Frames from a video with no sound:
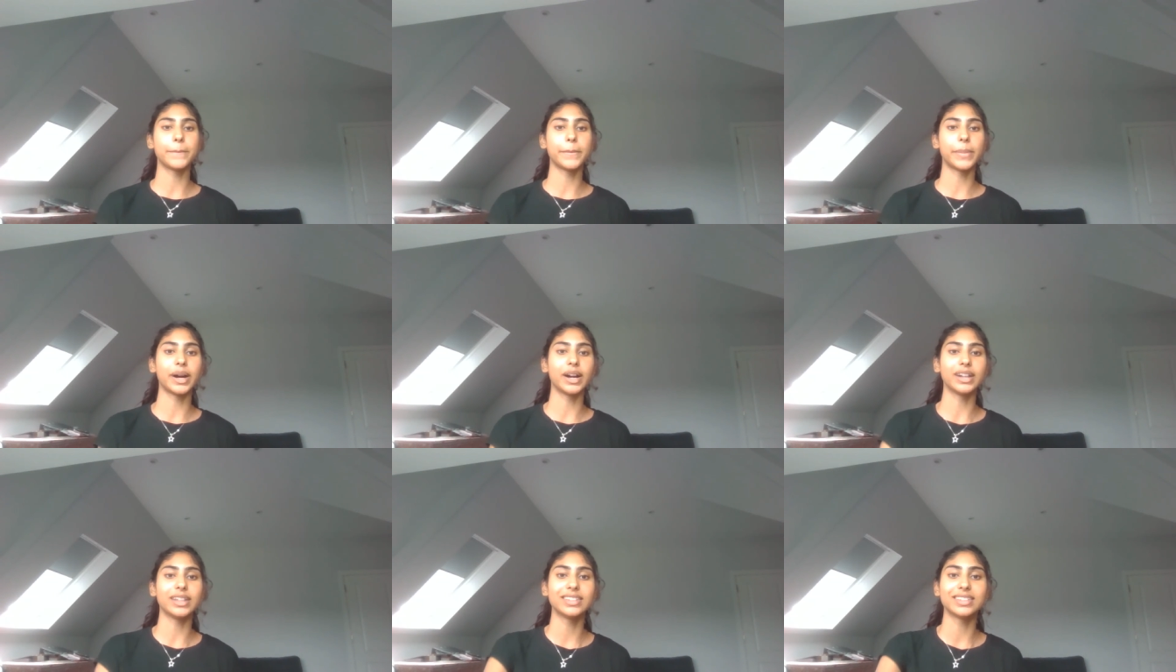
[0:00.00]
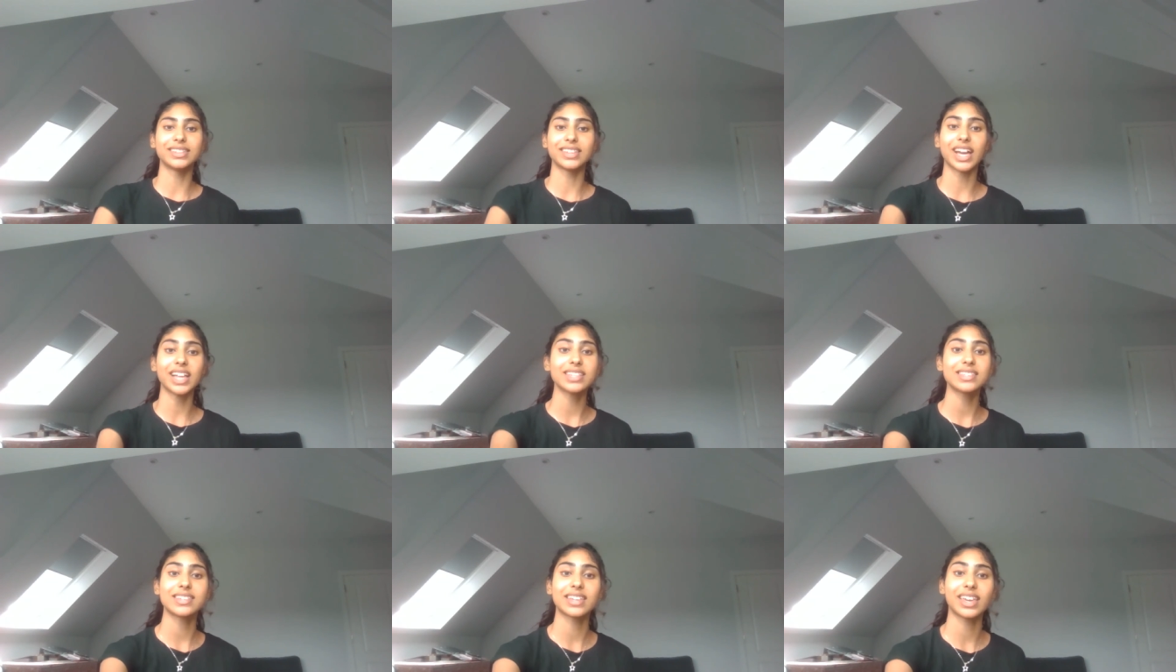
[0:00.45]
But
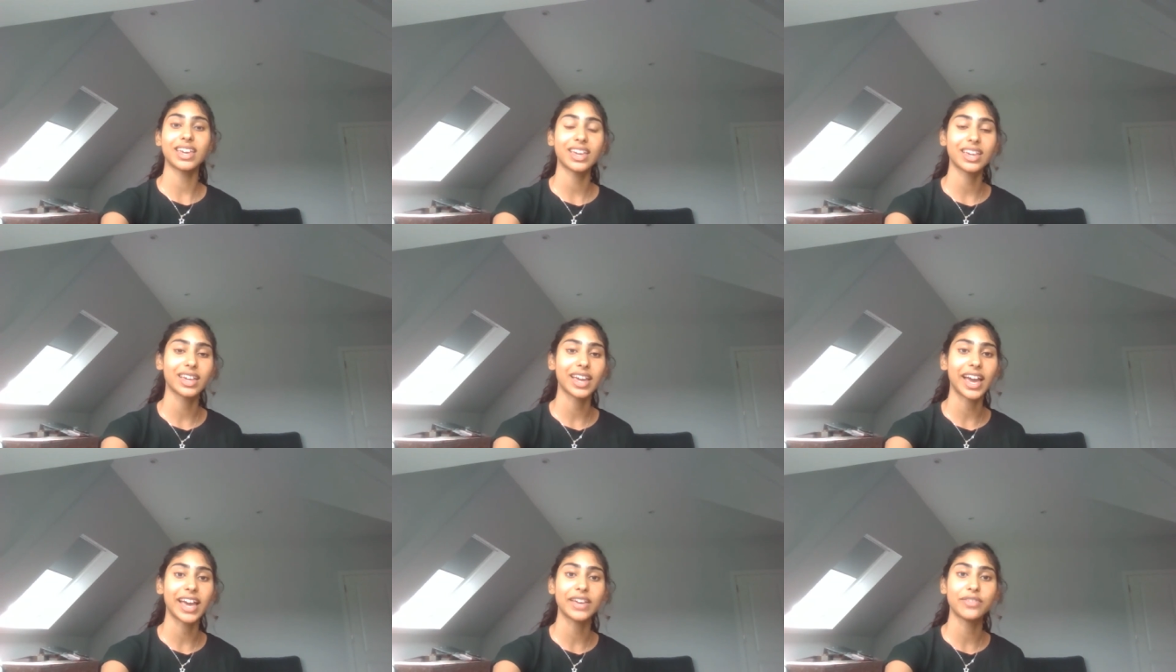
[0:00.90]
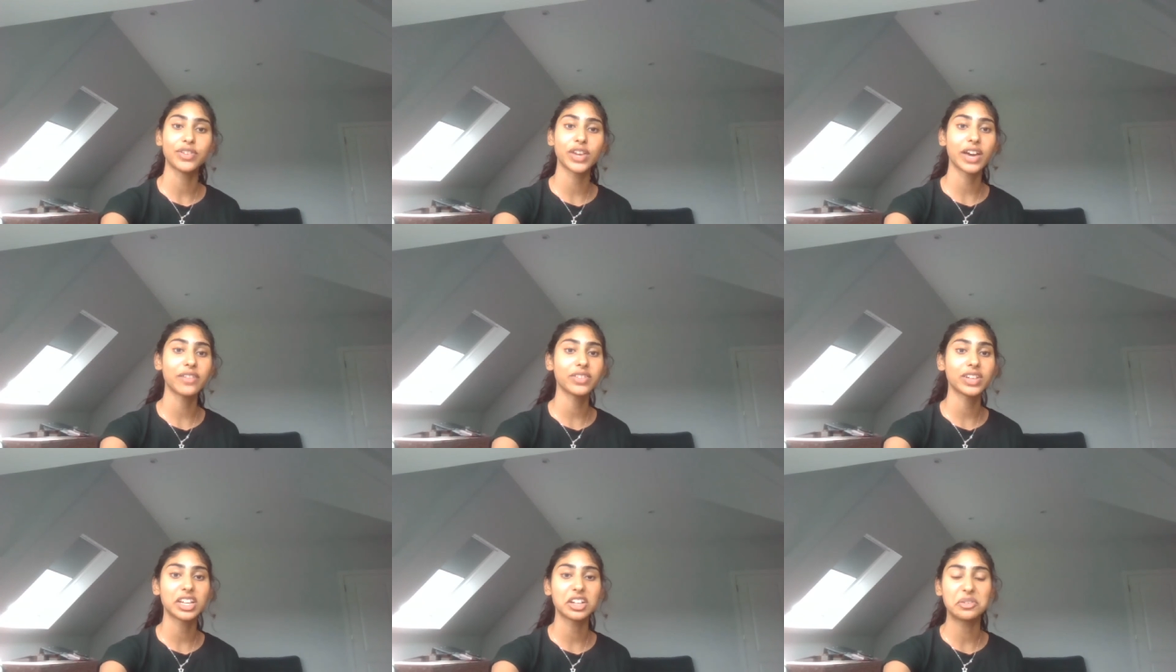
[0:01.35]
that's it. If
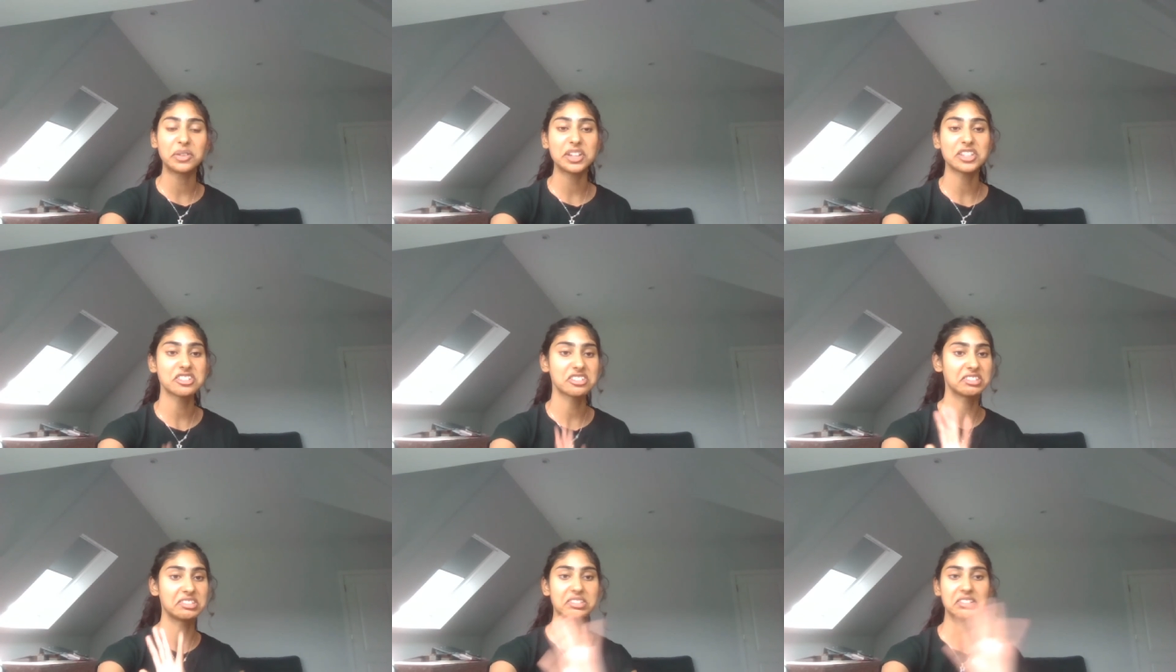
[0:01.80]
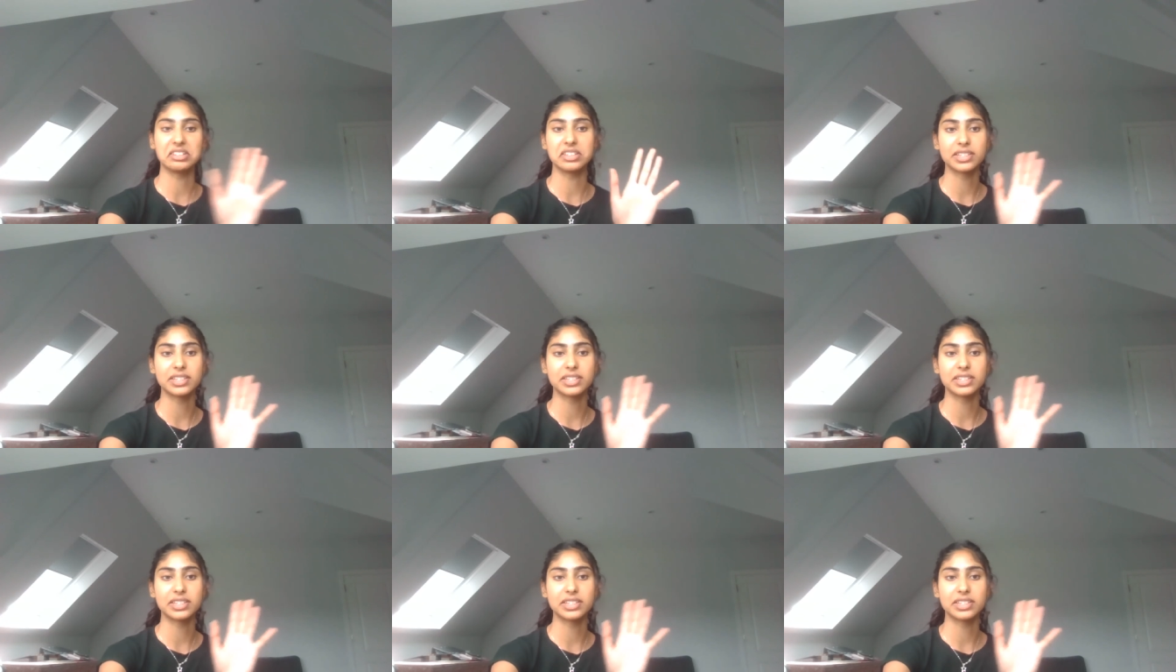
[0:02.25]
you have any questions,